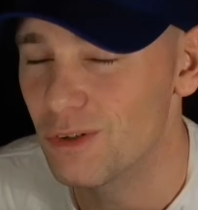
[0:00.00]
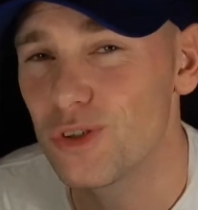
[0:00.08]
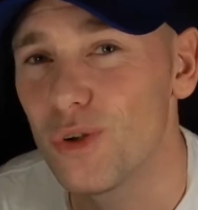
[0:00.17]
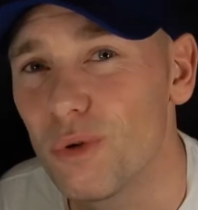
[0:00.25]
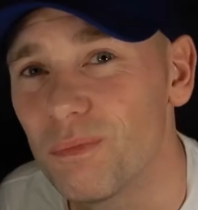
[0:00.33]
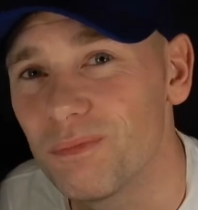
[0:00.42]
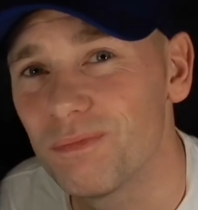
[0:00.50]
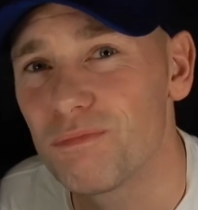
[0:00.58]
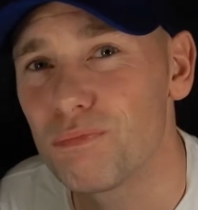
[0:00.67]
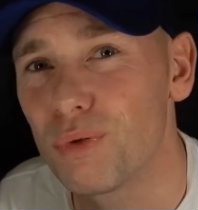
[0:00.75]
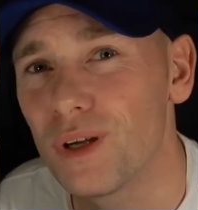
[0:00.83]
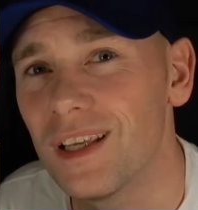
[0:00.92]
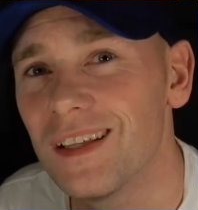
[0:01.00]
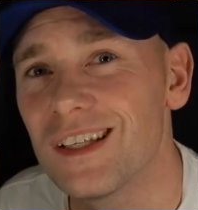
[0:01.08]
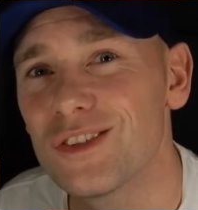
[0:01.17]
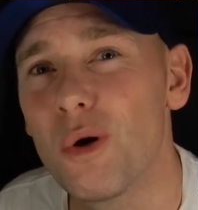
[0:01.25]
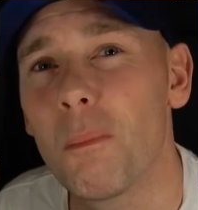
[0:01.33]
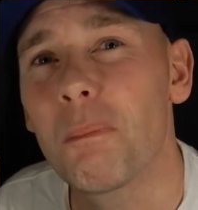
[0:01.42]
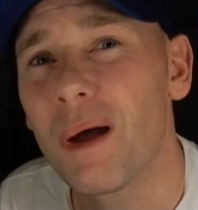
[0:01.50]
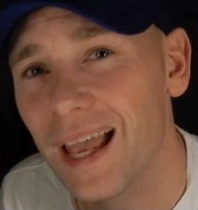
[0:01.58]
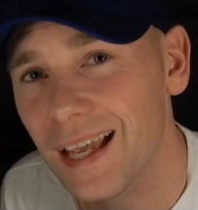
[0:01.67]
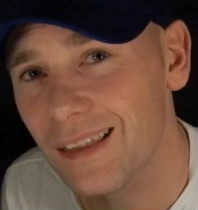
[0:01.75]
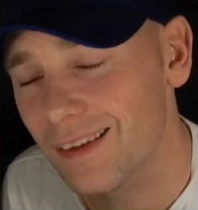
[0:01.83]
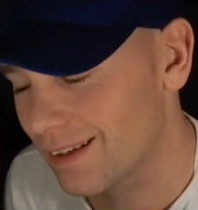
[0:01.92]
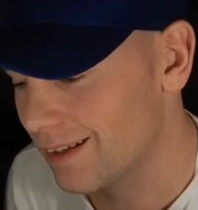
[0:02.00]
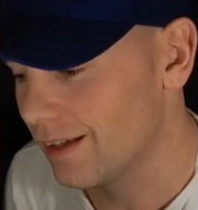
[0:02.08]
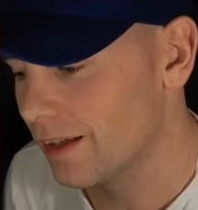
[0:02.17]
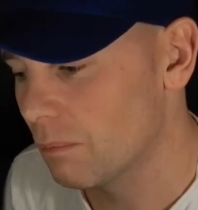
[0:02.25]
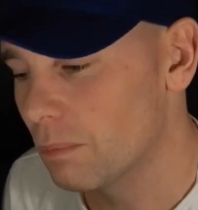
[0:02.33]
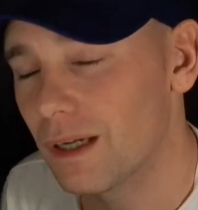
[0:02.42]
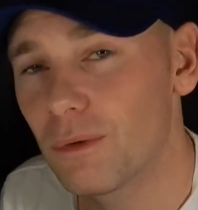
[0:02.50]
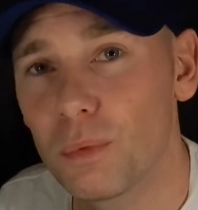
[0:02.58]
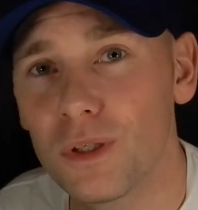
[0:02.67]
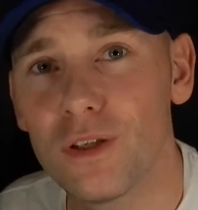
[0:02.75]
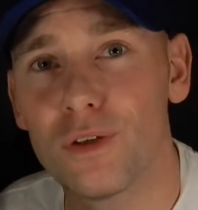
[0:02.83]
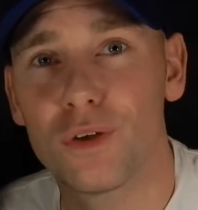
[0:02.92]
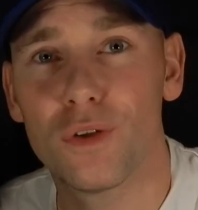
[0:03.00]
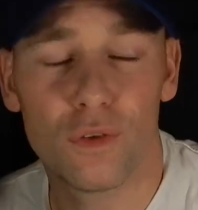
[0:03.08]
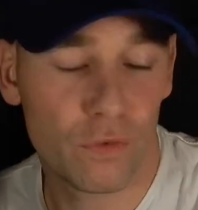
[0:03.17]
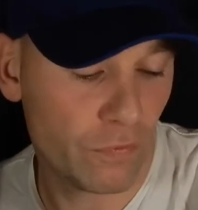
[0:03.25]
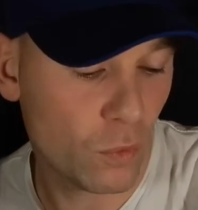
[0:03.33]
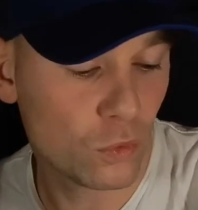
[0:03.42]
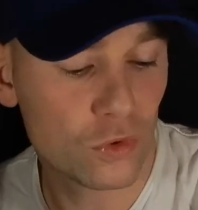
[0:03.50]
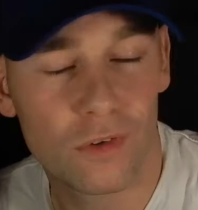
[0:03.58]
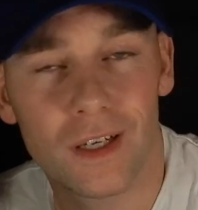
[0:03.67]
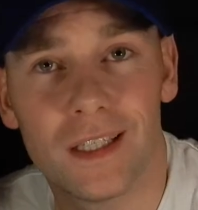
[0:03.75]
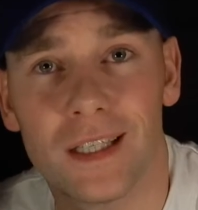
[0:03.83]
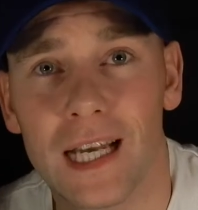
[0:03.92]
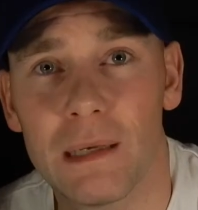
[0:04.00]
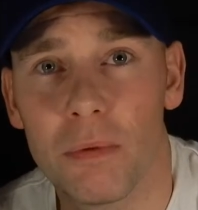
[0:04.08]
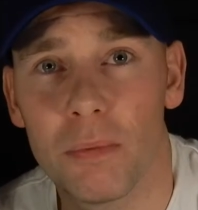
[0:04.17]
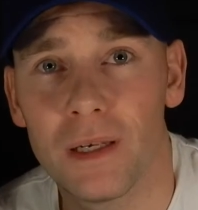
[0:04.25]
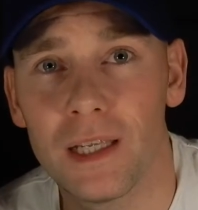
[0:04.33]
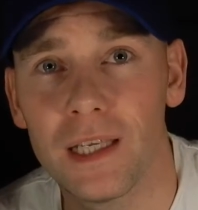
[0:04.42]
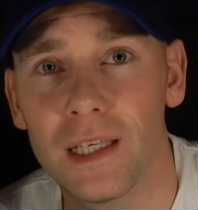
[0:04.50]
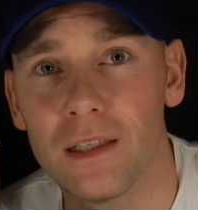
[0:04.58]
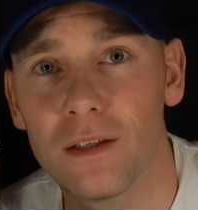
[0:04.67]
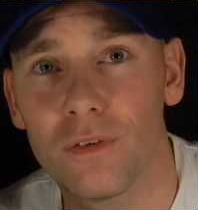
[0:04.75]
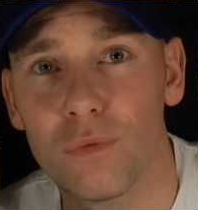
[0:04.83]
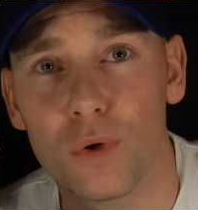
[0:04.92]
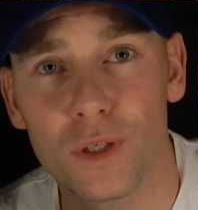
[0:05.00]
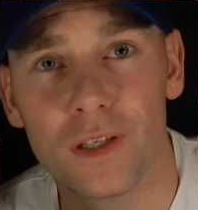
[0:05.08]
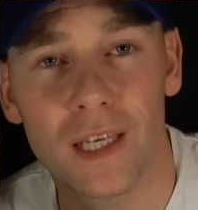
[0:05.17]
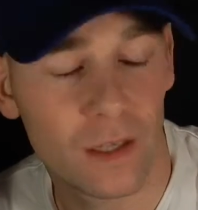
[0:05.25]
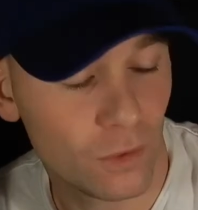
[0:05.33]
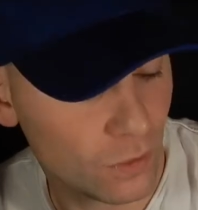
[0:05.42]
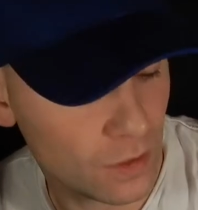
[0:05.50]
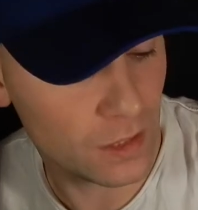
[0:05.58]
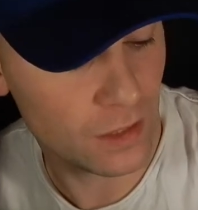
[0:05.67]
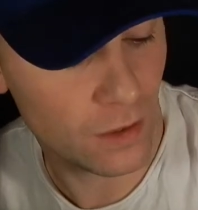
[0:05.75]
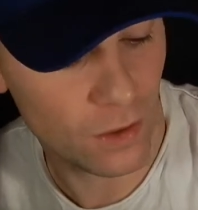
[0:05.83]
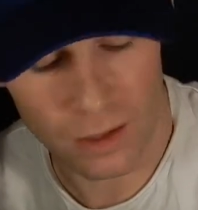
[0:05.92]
it's not brilliant. It's not bad, but when you look at the full screen capability of what you get on the